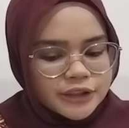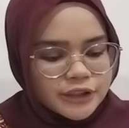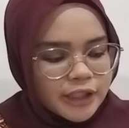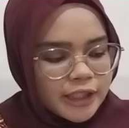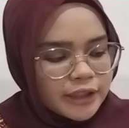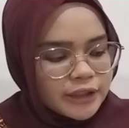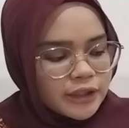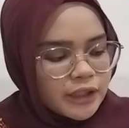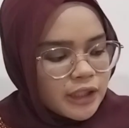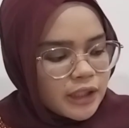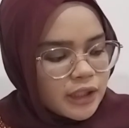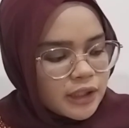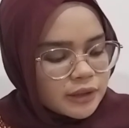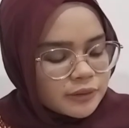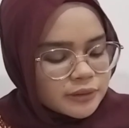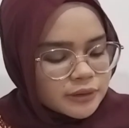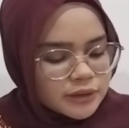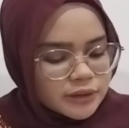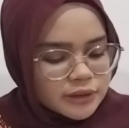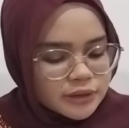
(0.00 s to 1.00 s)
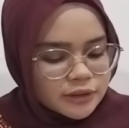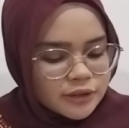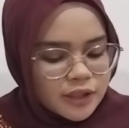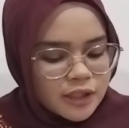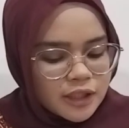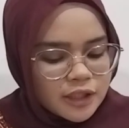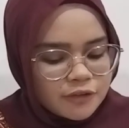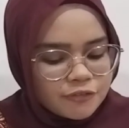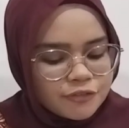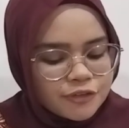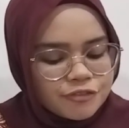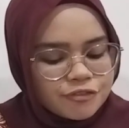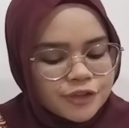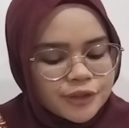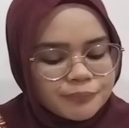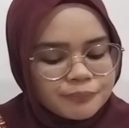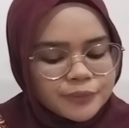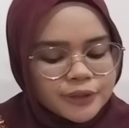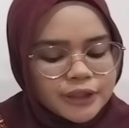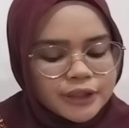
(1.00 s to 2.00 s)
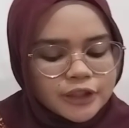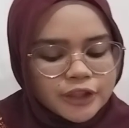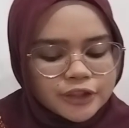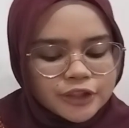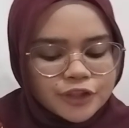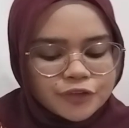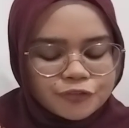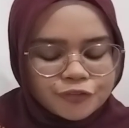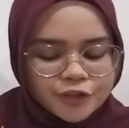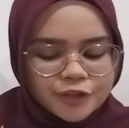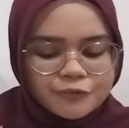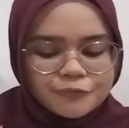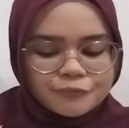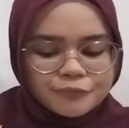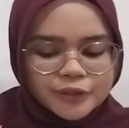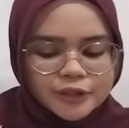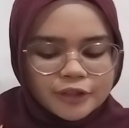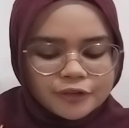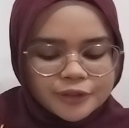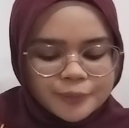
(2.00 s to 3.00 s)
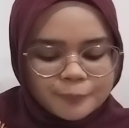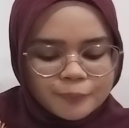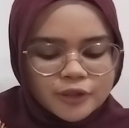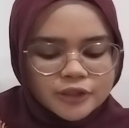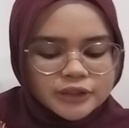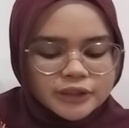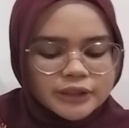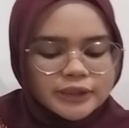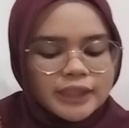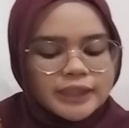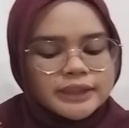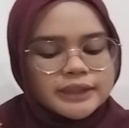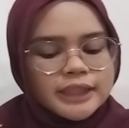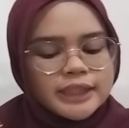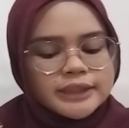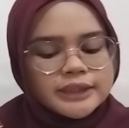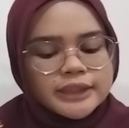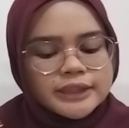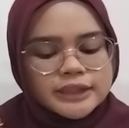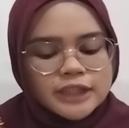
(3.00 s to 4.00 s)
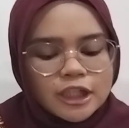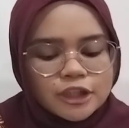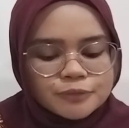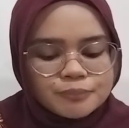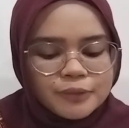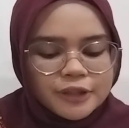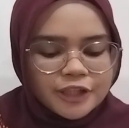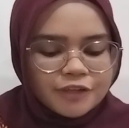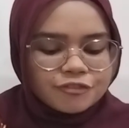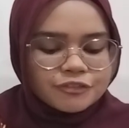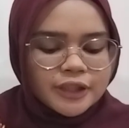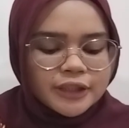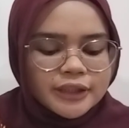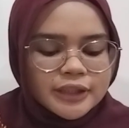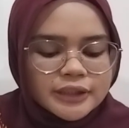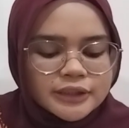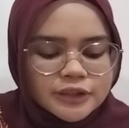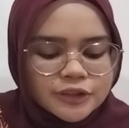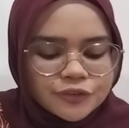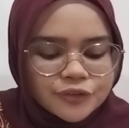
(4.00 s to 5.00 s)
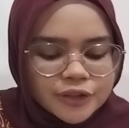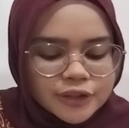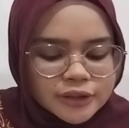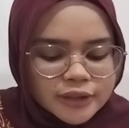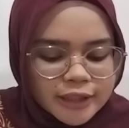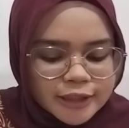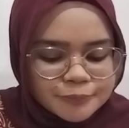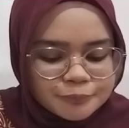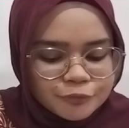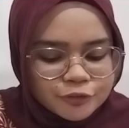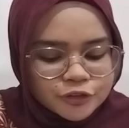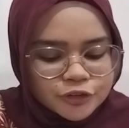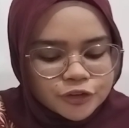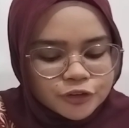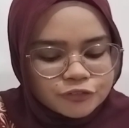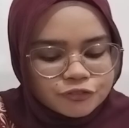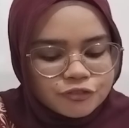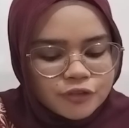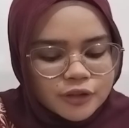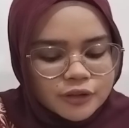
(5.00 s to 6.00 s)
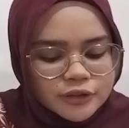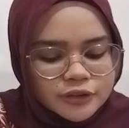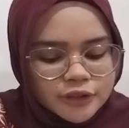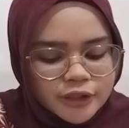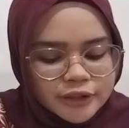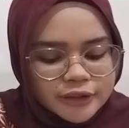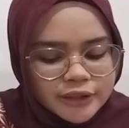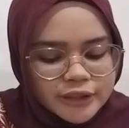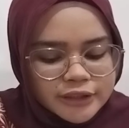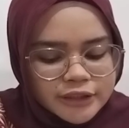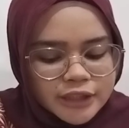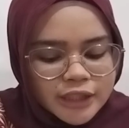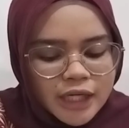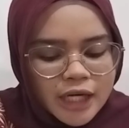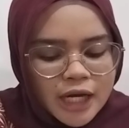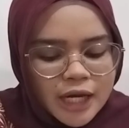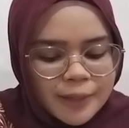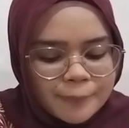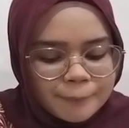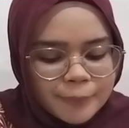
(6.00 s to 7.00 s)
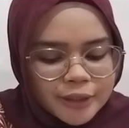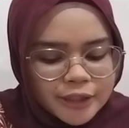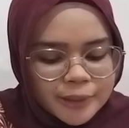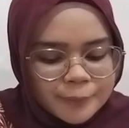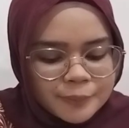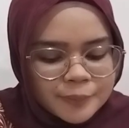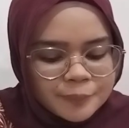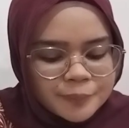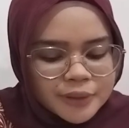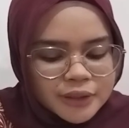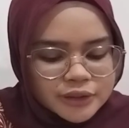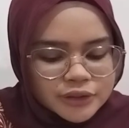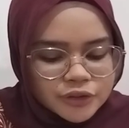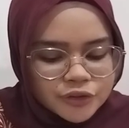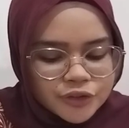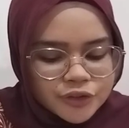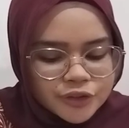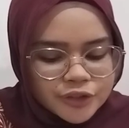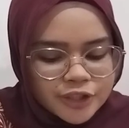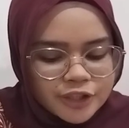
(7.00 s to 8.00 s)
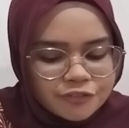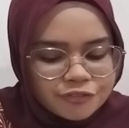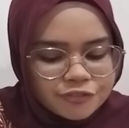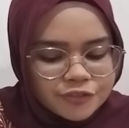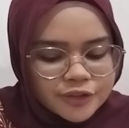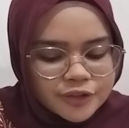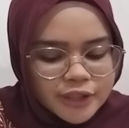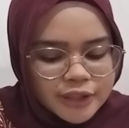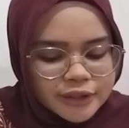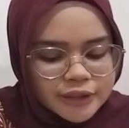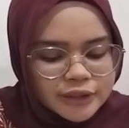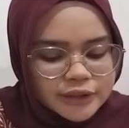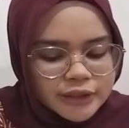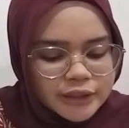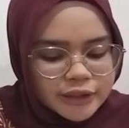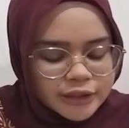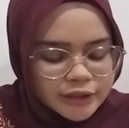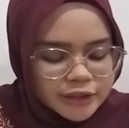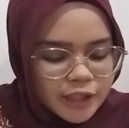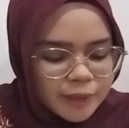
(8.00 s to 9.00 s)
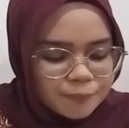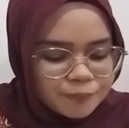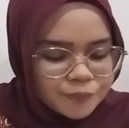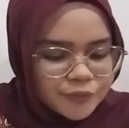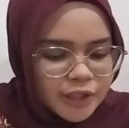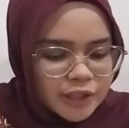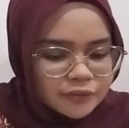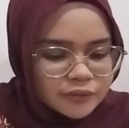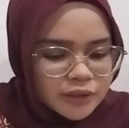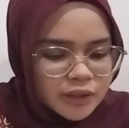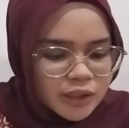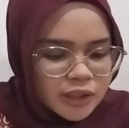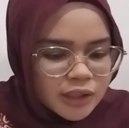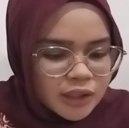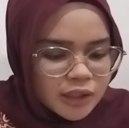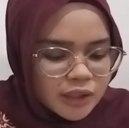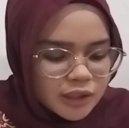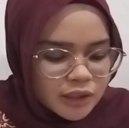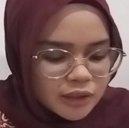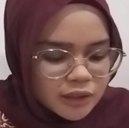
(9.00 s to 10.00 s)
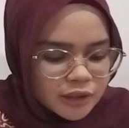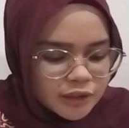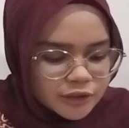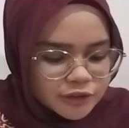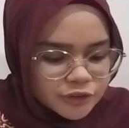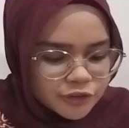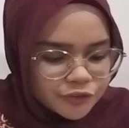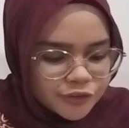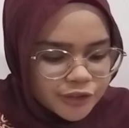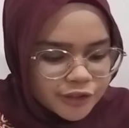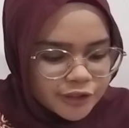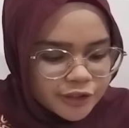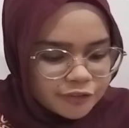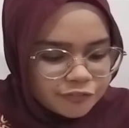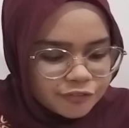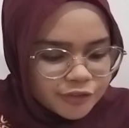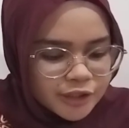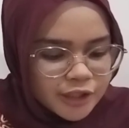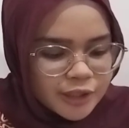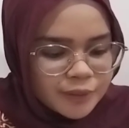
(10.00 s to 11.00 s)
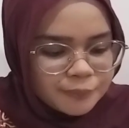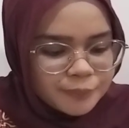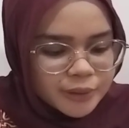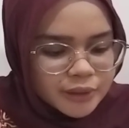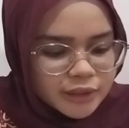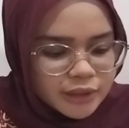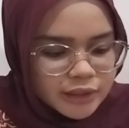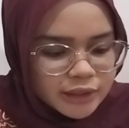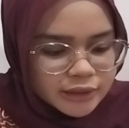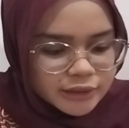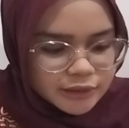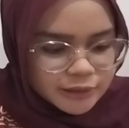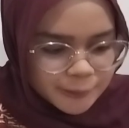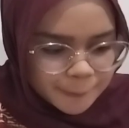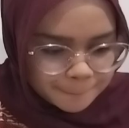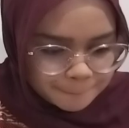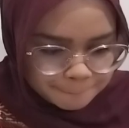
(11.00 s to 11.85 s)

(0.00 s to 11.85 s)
side, we firmly not agree with the motion that says this house believes that history textbook should focus on teaching bottom-up historiography rather than a top-down historiography, because